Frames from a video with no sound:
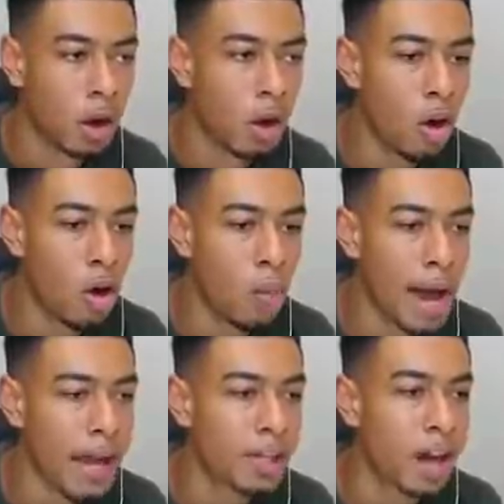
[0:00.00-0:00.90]
Oh
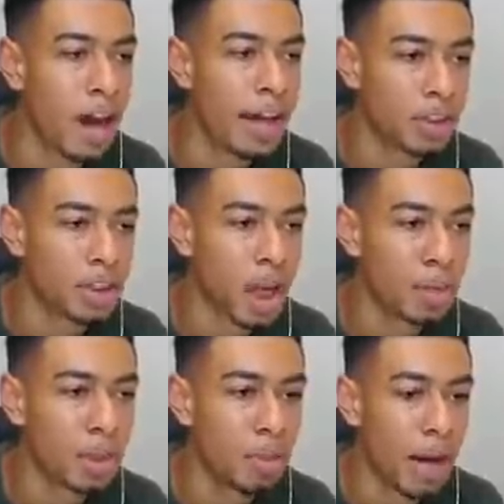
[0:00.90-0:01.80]
my god, it was a
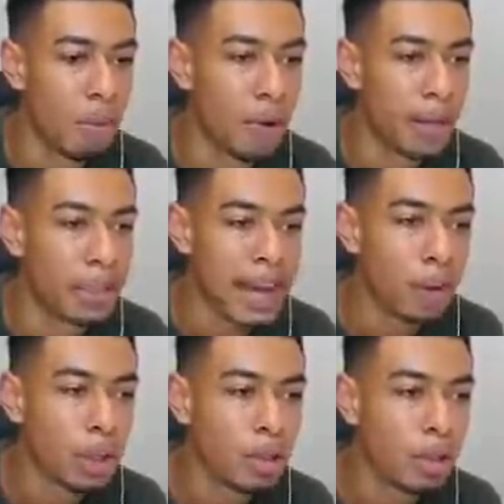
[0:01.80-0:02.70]
Tommy gun battle, boy. I
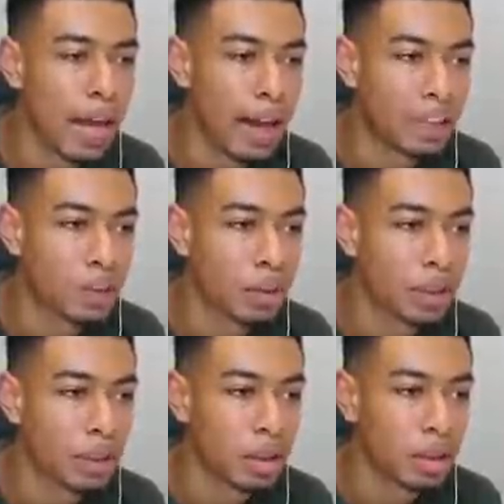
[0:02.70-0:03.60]
hate when I do that. I switch